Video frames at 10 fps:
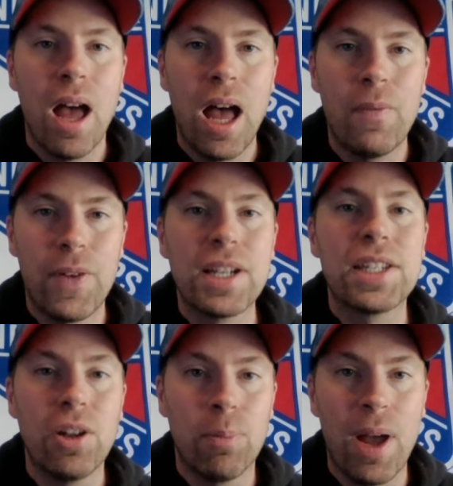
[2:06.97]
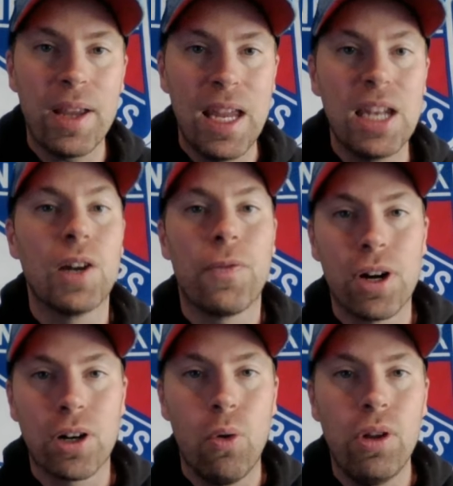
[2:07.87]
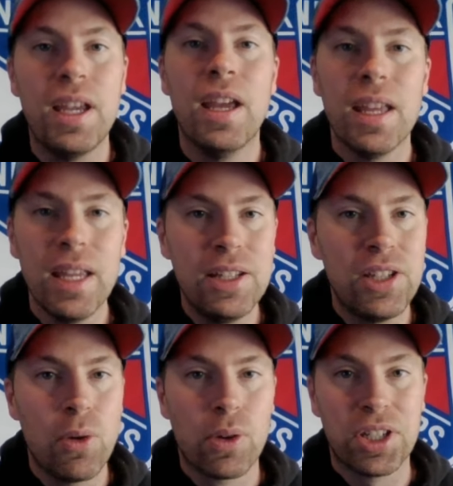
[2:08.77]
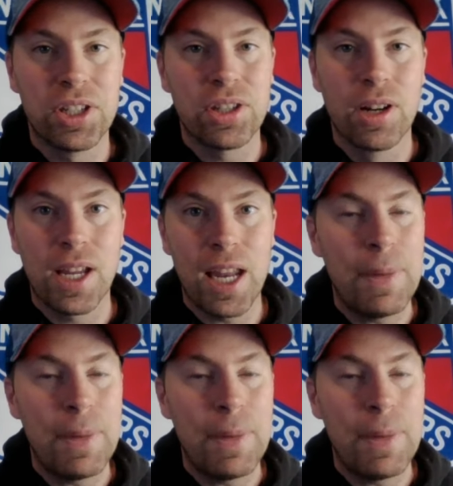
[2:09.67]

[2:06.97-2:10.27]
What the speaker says: a very skilled puck handler for a goalie is Igor Shesterkin.